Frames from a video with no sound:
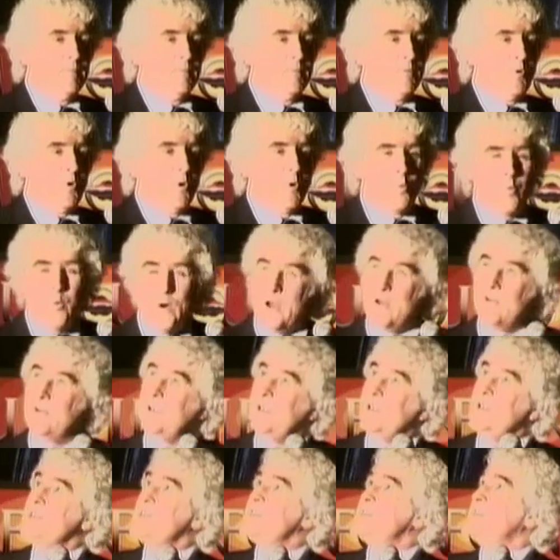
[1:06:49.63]
Or where
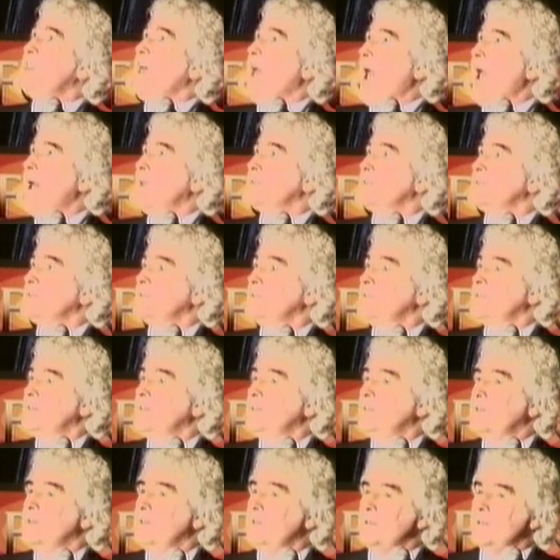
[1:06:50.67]
is that?
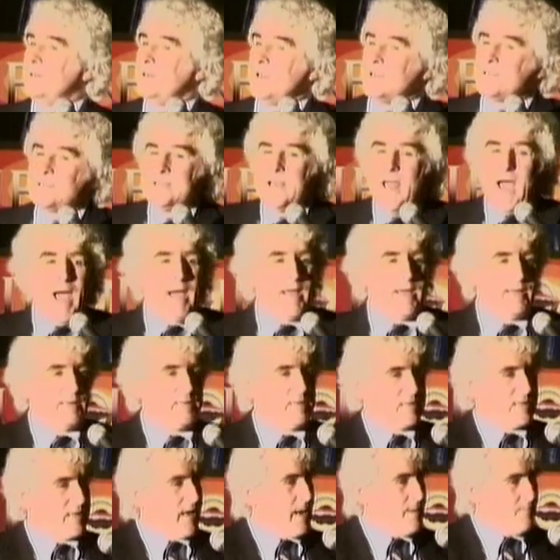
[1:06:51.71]
It's not at
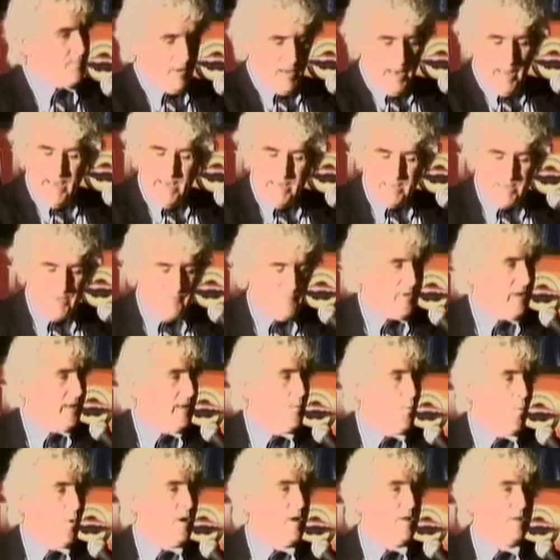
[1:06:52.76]
the same place of any
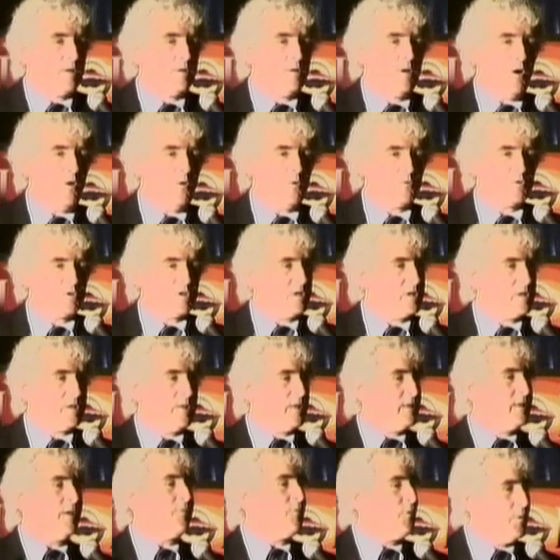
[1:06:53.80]
one of the notes. It's at
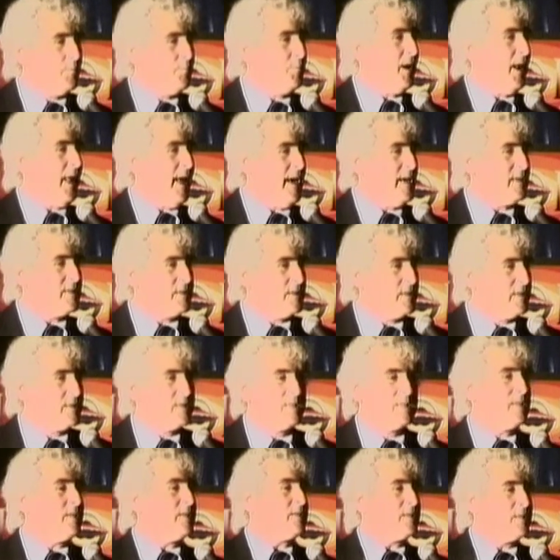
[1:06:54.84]
a different place. It
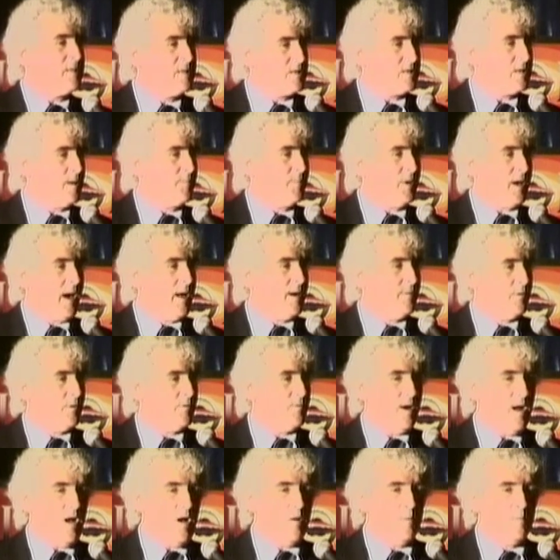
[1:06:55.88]
exists in some kind of a
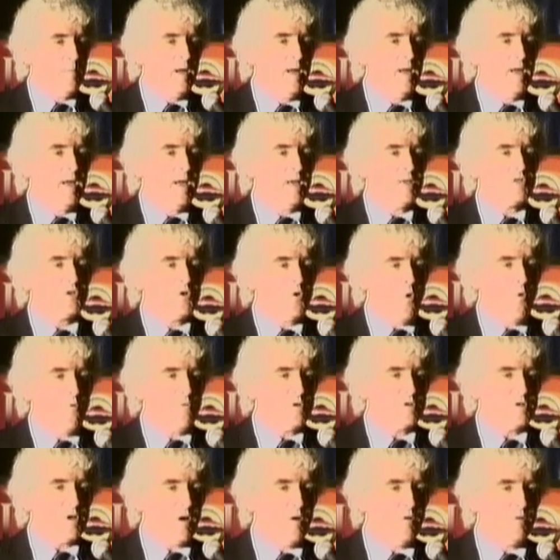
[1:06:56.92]
realm as an
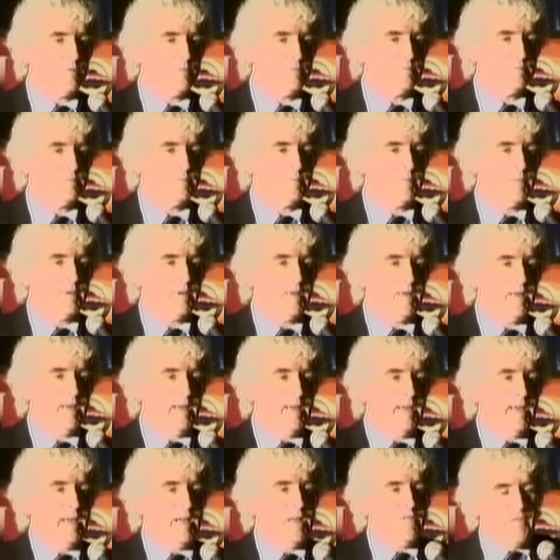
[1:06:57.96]
overtone.
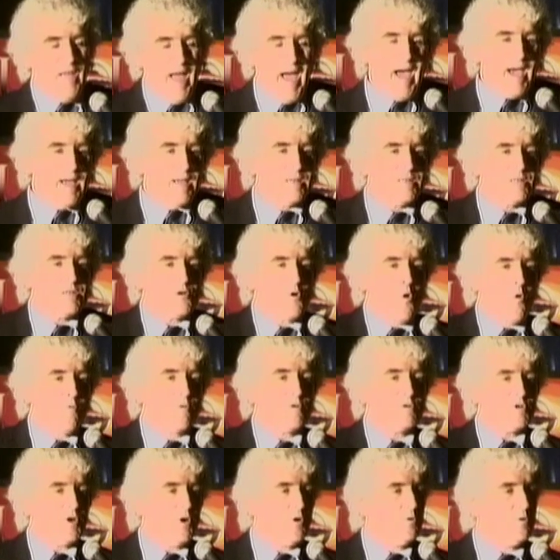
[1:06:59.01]
And that is the
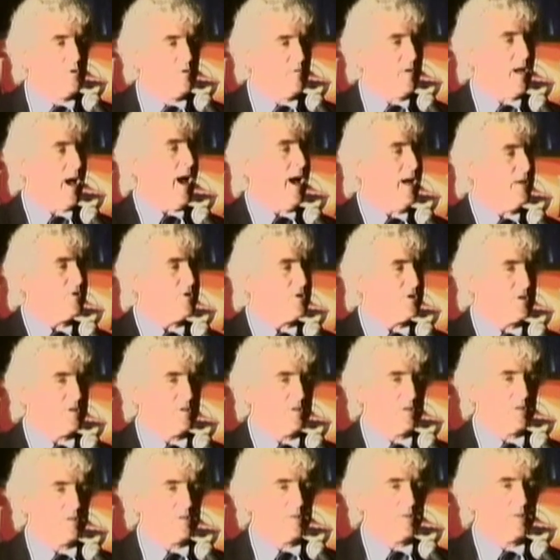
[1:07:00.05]
overtone of
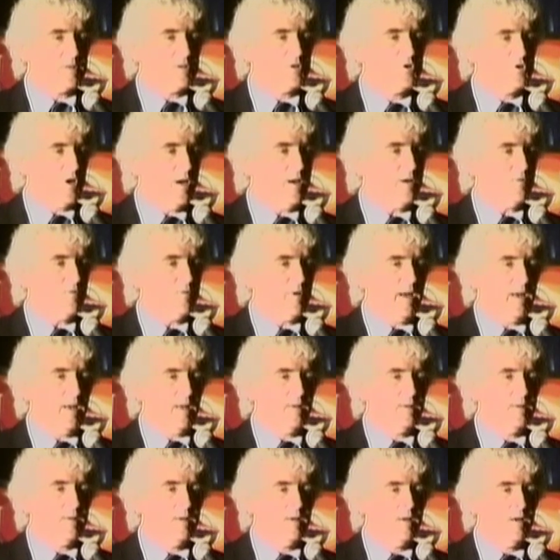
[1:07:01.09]
consciousness that is
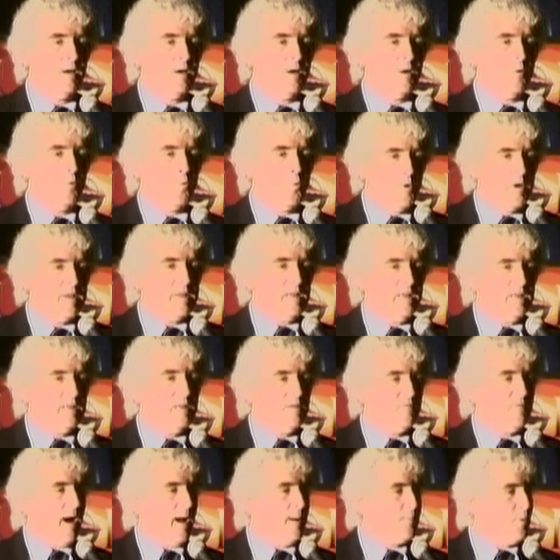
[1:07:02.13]
generated within
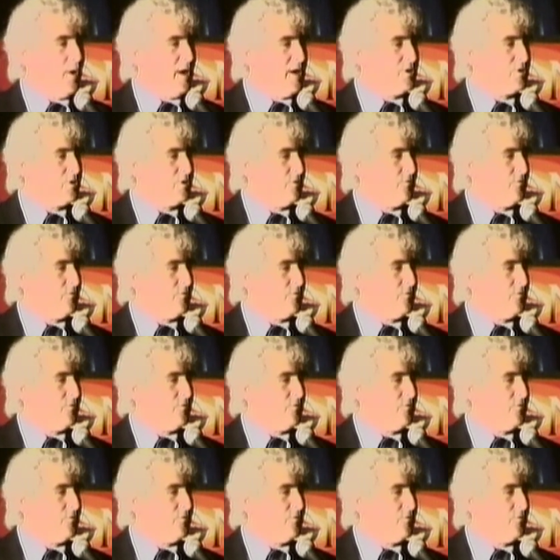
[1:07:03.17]
the vibrational